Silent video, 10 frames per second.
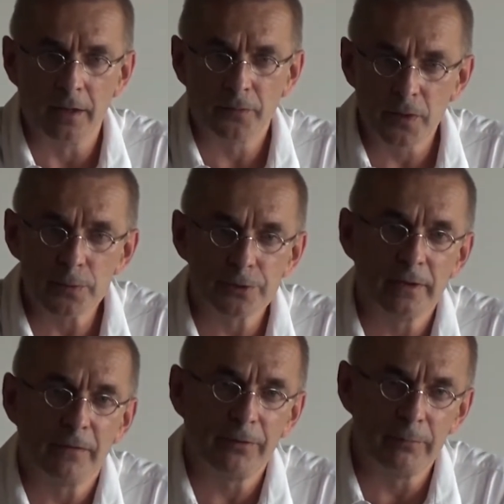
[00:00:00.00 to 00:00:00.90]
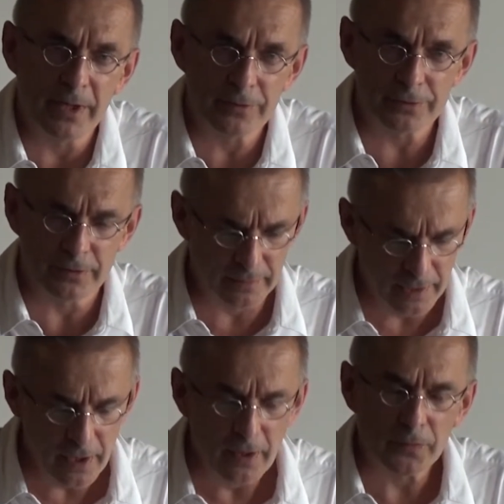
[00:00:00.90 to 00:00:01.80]
social
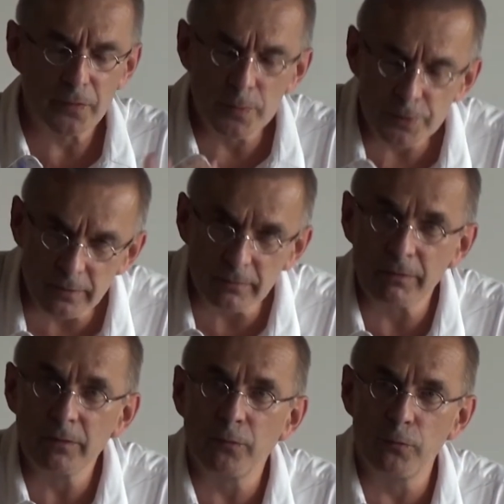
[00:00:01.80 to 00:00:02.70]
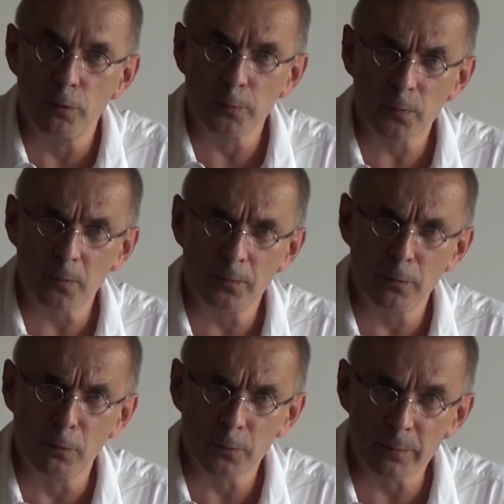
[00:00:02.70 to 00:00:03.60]
affirmation, social
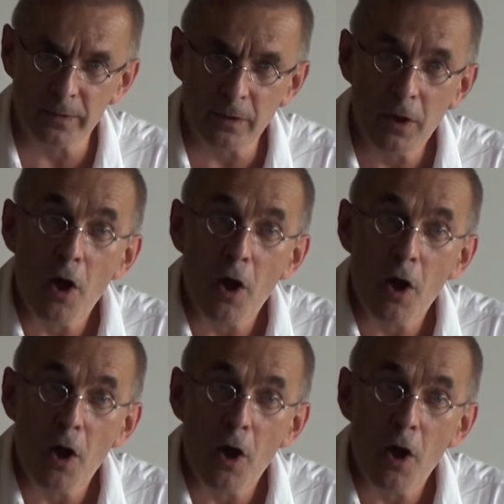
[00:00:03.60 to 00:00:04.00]
reinforcement